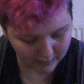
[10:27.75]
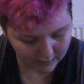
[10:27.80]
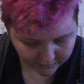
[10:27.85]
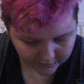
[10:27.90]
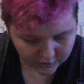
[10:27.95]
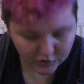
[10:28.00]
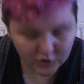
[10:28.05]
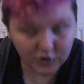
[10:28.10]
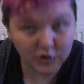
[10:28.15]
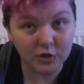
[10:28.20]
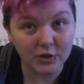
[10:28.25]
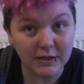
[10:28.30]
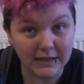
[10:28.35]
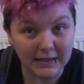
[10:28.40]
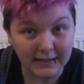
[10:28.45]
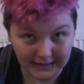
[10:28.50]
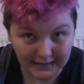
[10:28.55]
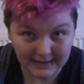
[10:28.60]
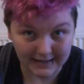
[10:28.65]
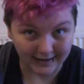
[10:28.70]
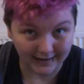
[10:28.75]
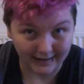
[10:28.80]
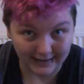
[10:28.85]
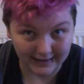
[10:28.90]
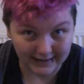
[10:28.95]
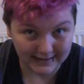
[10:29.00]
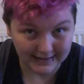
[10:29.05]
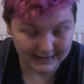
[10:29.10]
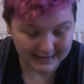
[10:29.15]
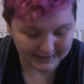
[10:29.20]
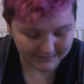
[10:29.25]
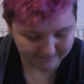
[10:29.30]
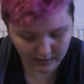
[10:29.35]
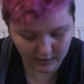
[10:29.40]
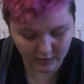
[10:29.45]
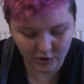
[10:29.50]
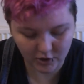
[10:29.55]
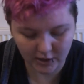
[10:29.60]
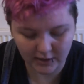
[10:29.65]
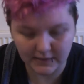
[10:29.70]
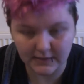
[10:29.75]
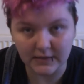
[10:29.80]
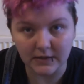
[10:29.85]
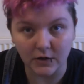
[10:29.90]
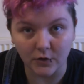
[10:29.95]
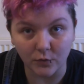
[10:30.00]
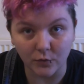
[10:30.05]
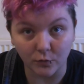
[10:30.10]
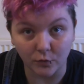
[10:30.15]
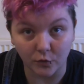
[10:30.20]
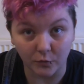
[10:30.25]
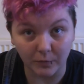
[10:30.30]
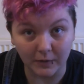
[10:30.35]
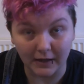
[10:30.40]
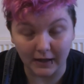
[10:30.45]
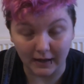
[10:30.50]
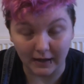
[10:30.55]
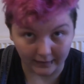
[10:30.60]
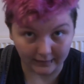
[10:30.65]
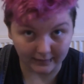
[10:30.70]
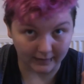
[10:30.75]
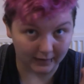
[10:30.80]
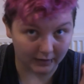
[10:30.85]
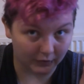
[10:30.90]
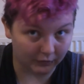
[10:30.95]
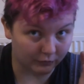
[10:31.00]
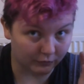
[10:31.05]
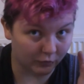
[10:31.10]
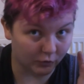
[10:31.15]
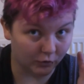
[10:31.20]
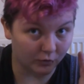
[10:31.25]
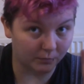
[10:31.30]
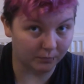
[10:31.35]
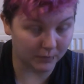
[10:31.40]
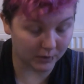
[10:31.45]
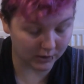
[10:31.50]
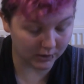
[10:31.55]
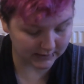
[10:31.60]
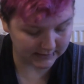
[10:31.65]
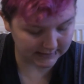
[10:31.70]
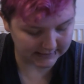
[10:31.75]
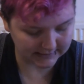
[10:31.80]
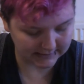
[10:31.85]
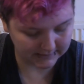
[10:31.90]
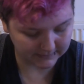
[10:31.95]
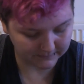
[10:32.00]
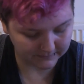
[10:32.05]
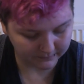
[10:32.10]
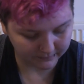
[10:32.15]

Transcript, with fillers: After Julius died, Innocenzo would be exiled for murder